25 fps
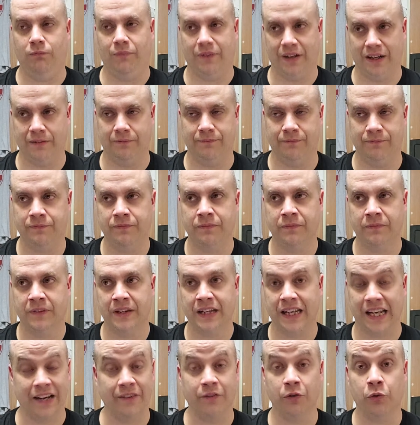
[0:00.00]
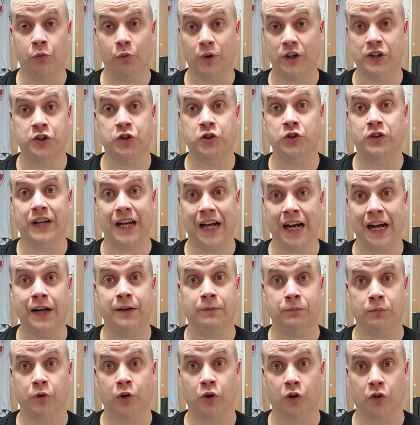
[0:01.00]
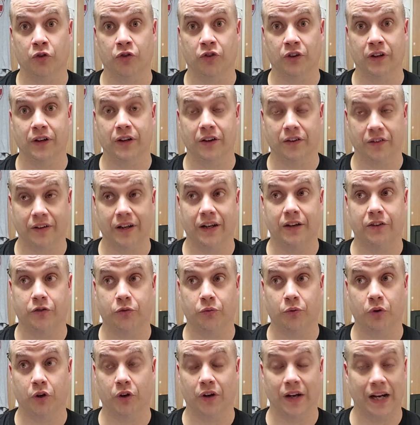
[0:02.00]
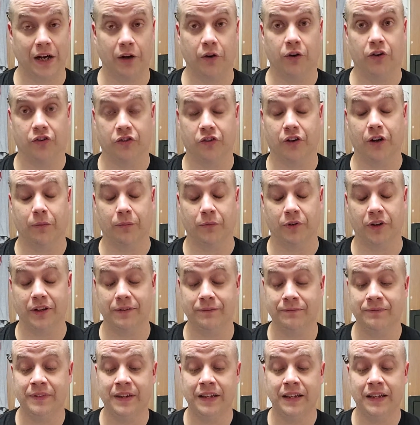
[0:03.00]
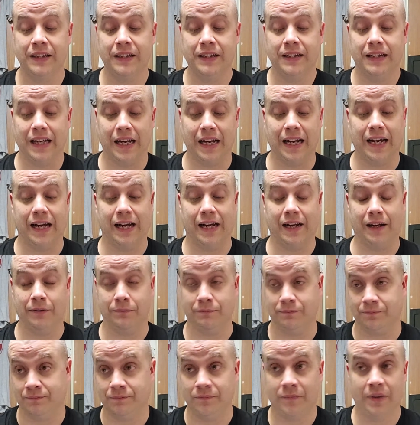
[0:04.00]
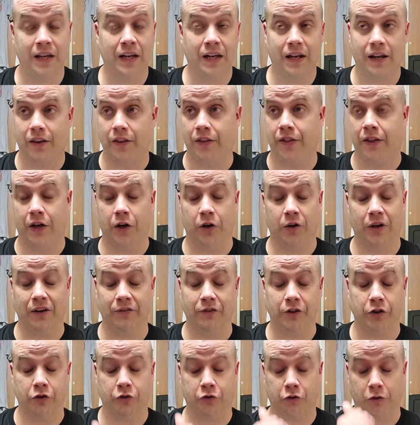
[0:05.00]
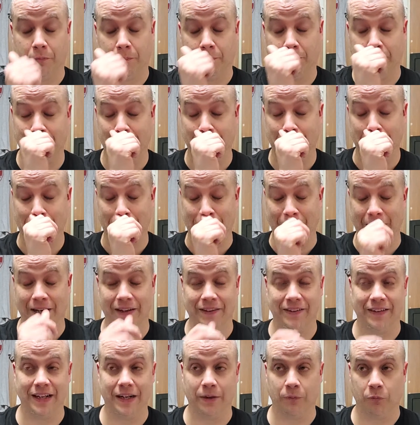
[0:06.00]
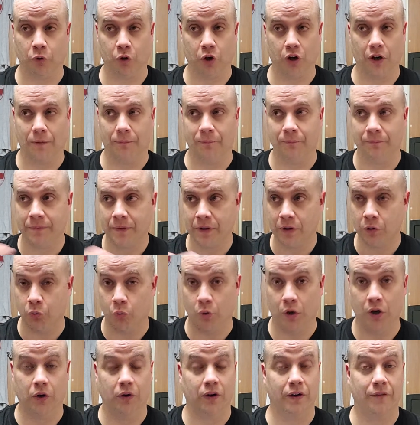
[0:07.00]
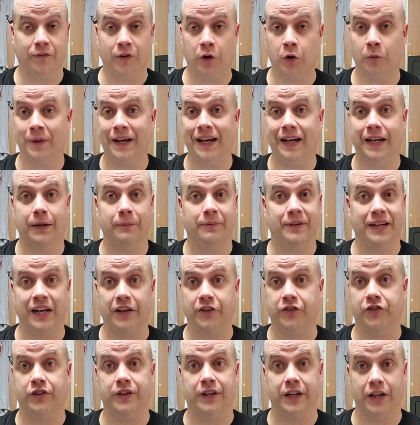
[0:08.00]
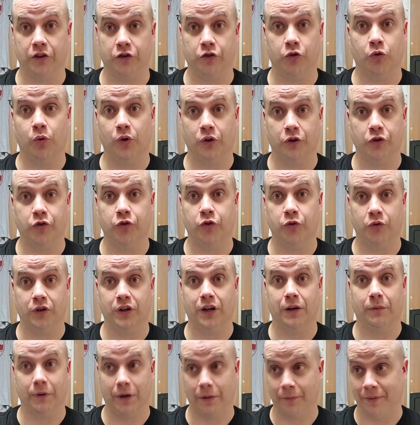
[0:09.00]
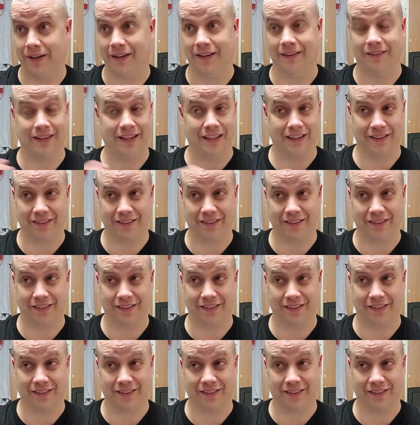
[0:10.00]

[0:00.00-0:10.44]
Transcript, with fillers: and even Richard Attenborough's in this. That's where Harris comes in, and they're having a tremendous goddamn run where a film adaptation is going to come up. That's like